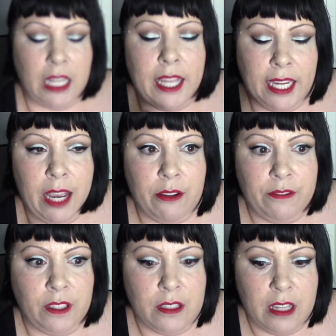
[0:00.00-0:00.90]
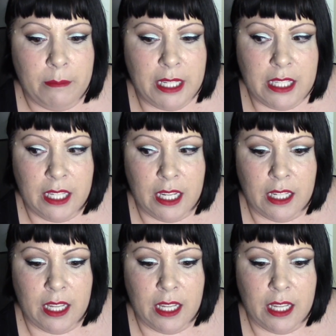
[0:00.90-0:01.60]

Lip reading: I like how it feels on my skin.